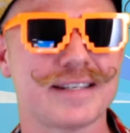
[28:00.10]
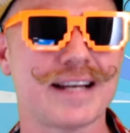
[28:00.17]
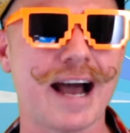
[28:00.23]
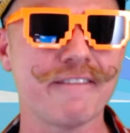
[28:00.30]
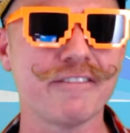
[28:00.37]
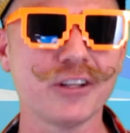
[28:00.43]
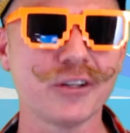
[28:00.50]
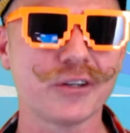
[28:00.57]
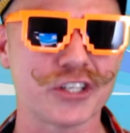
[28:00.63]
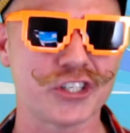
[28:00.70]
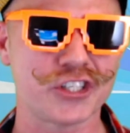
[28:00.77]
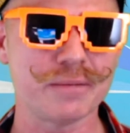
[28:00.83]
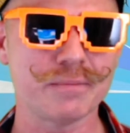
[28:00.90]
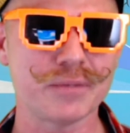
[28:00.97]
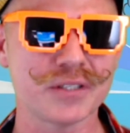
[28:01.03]
Have a look at
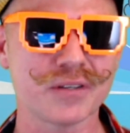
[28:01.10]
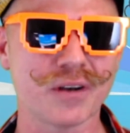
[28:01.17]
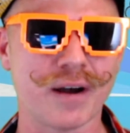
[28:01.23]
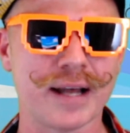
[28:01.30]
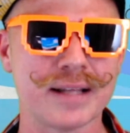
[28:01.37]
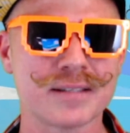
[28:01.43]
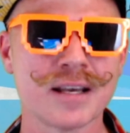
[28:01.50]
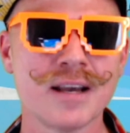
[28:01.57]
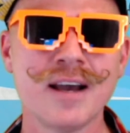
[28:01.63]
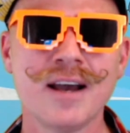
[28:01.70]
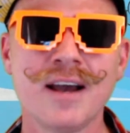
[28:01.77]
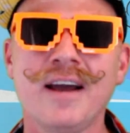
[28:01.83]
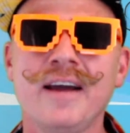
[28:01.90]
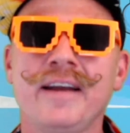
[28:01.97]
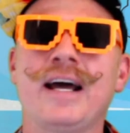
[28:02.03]
ship designs.
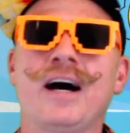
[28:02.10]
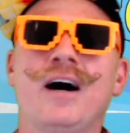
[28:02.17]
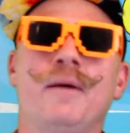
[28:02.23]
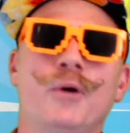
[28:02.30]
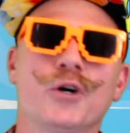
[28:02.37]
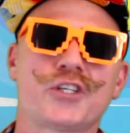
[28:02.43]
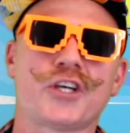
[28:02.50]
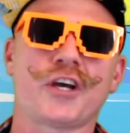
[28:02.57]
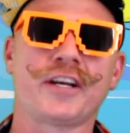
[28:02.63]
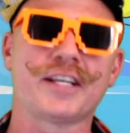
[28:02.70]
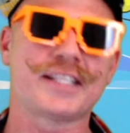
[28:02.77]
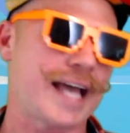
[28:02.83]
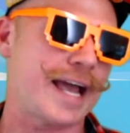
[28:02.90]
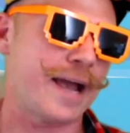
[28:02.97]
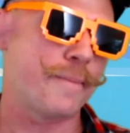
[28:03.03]
Now, I'm also going to
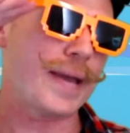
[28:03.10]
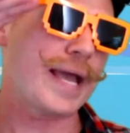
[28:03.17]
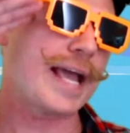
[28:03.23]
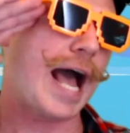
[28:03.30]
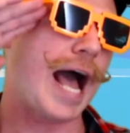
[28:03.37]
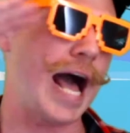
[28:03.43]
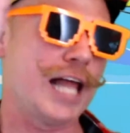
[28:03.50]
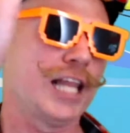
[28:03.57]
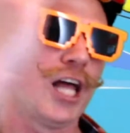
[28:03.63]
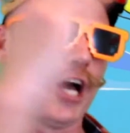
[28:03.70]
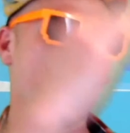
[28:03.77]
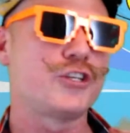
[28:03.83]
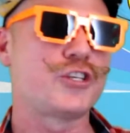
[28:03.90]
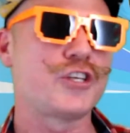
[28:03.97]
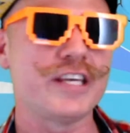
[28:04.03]
say a big
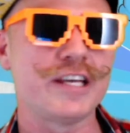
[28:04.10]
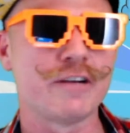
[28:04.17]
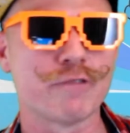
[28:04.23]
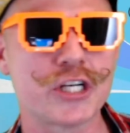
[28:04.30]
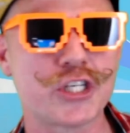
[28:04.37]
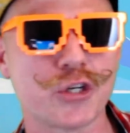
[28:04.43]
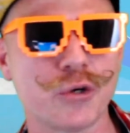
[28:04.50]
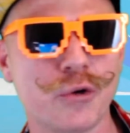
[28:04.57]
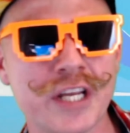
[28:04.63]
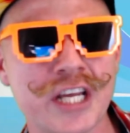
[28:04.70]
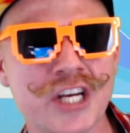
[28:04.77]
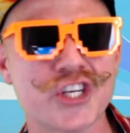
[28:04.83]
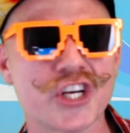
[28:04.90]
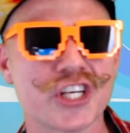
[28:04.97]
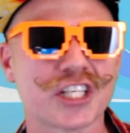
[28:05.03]
hello to the original
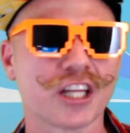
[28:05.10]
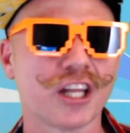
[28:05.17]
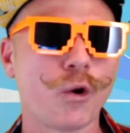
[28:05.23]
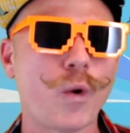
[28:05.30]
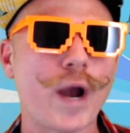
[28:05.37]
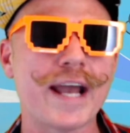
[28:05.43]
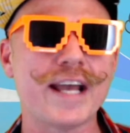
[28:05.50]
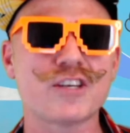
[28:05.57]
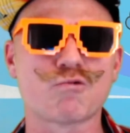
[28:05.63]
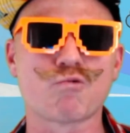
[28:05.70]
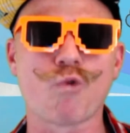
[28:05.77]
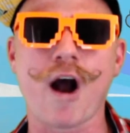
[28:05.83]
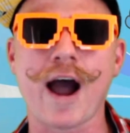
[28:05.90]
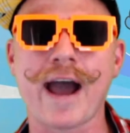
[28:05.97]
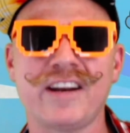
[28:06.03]
ninjas, Louise,
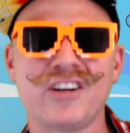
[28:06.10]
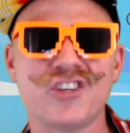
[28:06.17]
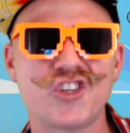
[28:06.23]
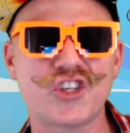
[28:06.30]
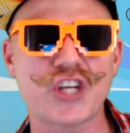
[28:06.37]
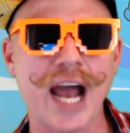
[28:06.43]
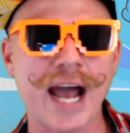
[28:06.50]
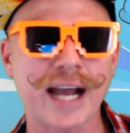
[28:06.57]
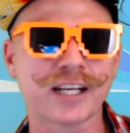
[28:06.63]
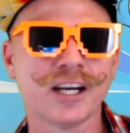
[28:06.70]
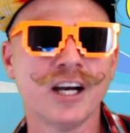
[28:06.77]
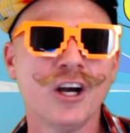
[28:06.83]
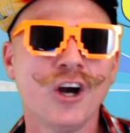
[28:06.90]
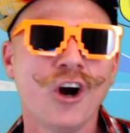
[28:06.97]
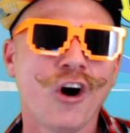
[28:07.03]
Ryan, and Jack.
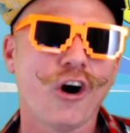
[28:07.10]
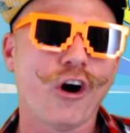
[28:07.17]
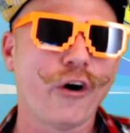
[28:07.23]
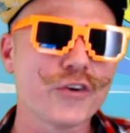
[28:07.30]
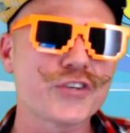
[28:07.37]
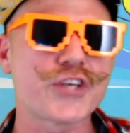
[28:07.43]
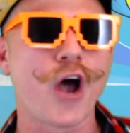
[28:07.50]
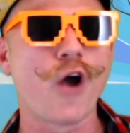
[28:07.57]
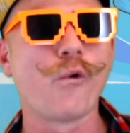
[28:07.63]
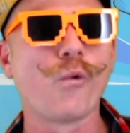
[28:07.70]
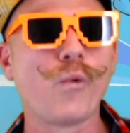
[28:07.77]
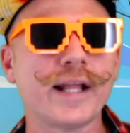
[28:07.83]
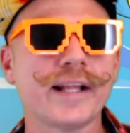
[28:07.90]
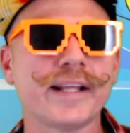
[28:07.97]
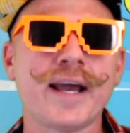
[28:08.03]
Also,
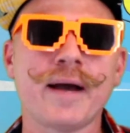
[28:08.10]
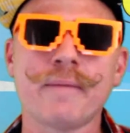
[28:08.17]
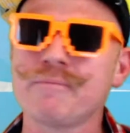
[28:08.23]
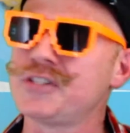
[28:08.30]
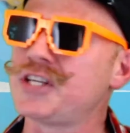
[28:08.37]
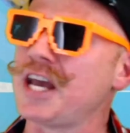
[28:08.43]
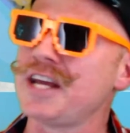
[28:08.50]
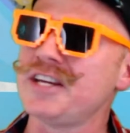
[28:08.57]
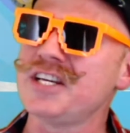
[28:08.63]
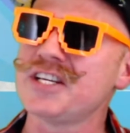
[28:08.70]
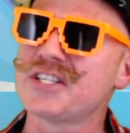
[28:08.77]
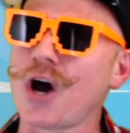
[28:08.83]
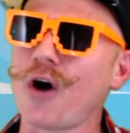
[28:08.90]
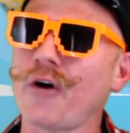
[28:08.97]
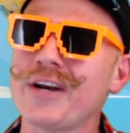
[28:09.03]
William, 10 years
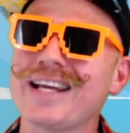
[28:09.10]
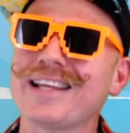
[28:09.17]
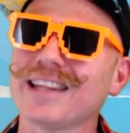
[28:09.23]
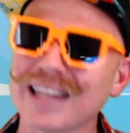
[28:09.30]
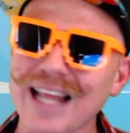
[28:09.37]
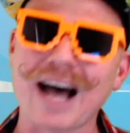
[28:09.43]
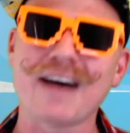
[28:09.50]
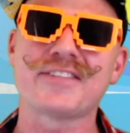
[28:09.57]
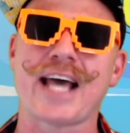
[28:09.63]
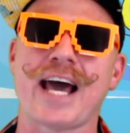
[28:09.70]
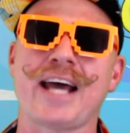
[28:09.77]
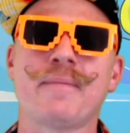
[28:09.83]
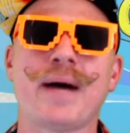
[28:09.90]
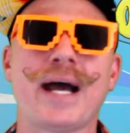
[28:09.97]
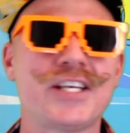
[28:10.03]
old, and he loves
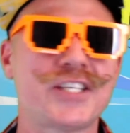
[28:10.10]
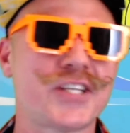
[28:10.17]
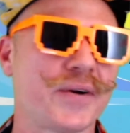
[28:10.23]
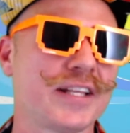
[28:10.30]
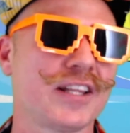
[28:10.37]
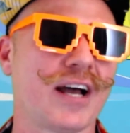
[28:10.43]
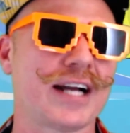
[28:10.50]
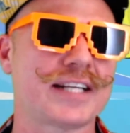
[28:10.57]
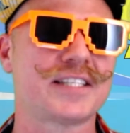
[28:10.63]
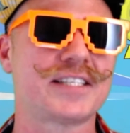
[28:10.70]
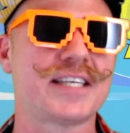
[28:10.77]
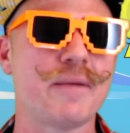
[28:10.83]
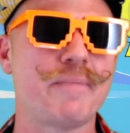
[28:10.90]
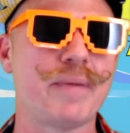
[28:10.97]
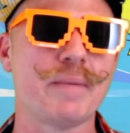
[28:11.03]
anime, so he'd like to
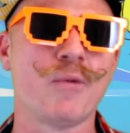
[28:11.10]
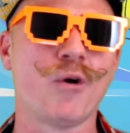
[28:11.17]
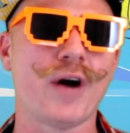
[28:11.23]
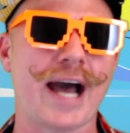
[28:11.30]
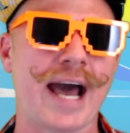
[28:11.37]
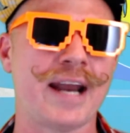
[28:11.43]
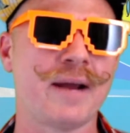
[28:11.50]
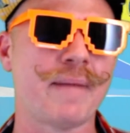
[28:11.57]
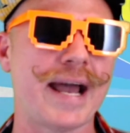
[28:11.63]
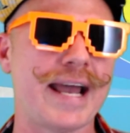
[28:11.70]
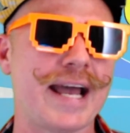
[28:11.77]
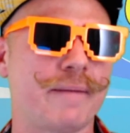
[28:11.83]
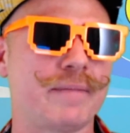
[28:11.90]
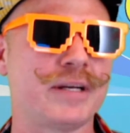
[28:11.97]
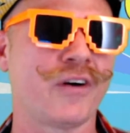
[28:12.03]
see a bit more anime
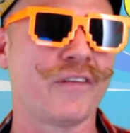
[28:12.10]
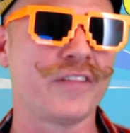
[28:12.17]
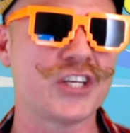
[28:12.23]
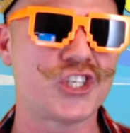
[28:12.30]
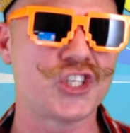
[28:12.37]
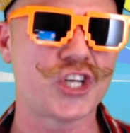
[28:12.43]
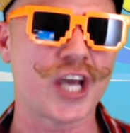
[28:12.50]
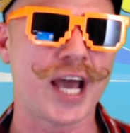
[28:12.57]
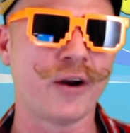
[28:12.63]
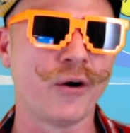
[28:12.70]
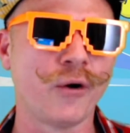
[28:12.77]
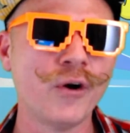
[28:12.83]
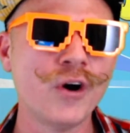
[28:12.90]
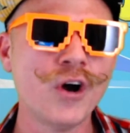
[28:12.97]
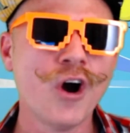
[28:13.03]
happening on this
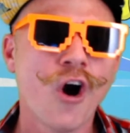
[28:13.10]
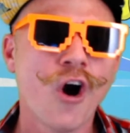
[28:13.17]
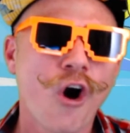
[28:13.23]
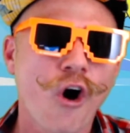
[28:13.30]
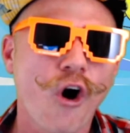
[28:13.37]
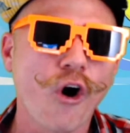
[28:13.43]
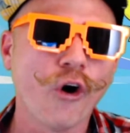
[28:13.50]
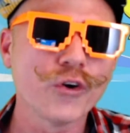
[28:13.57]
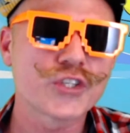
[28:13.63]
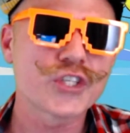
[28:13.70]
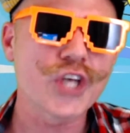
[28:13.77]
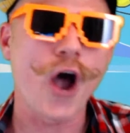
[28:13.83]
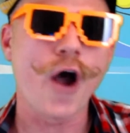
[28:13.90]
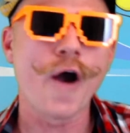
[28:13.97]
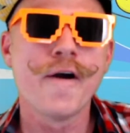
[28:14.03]
channel.
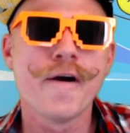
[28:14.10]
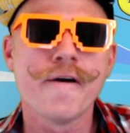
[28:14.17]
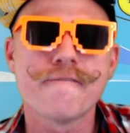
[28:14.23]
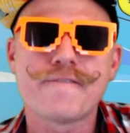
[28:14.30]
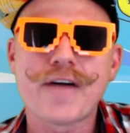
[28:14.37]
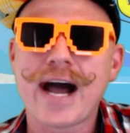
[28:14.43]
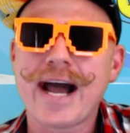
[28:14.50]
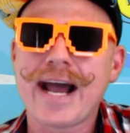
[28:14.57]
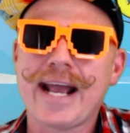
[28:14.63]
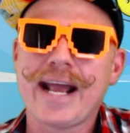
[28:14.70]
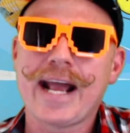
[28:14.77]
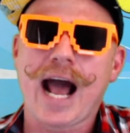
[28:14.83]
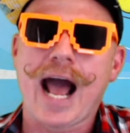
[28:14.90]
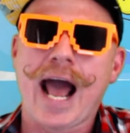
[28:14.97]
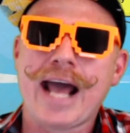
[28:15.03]
Also,
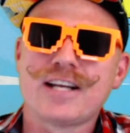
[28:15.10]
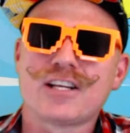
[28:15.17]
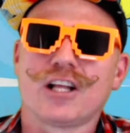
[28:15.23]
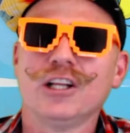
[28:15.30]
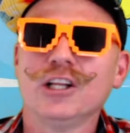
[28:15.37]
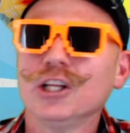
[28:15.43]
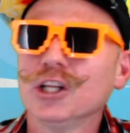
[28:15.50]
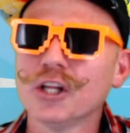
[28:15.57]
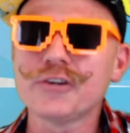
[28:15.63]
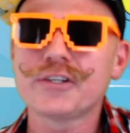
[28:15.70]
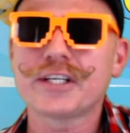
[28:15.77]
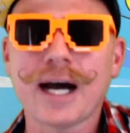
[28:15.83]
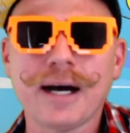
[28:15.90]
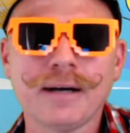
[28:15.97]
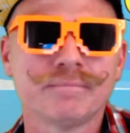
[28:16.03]
Faye and
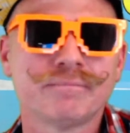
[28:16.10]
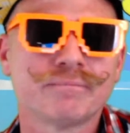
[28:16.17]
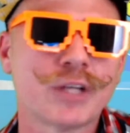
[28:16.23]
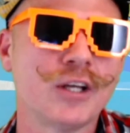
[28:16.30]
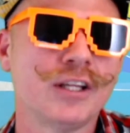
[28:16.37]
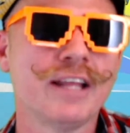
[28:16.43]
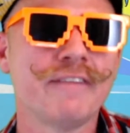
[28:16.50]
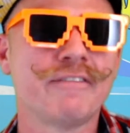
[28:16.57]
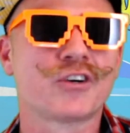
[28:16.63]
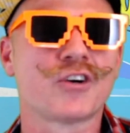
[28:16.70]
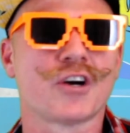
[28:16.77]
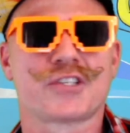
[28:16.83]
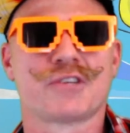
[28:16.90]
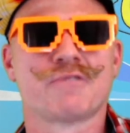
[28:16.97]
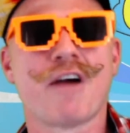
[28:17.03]
Luca, who live
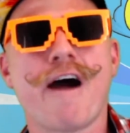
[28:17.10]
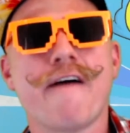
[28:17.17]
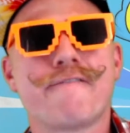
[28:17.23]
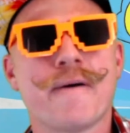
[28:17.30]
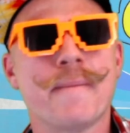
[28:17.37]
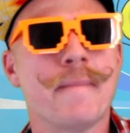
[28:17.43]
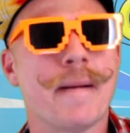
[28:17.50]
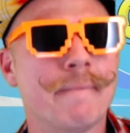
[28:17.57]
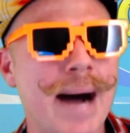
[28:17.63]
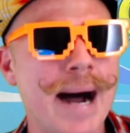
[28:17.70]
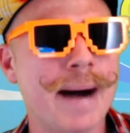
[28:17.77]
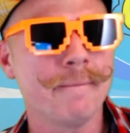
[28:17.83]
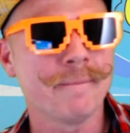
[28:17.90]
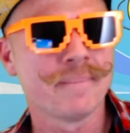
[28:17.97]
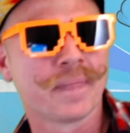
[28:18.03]
across the road from my
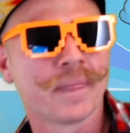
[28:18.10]
mum.